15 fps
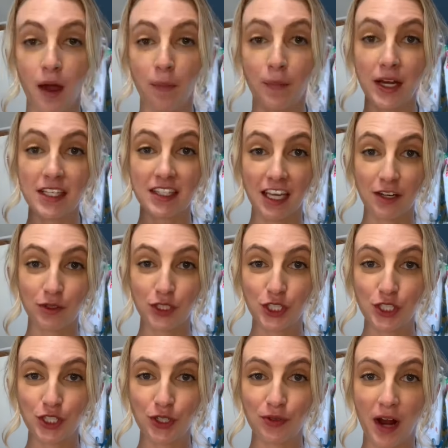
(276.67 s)
My sandwiches
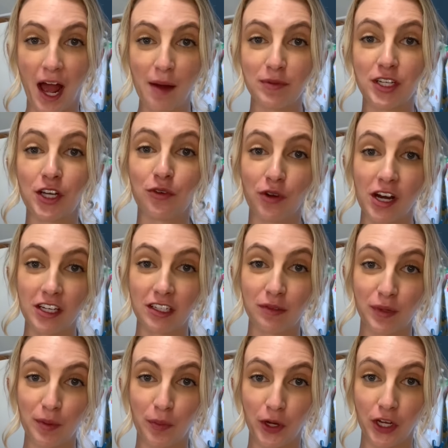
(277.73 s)
are wrapped and ready to
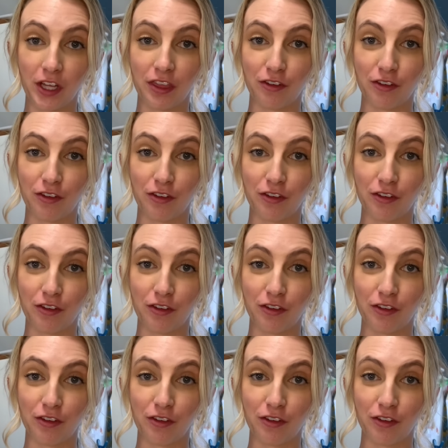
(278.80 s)
be put in the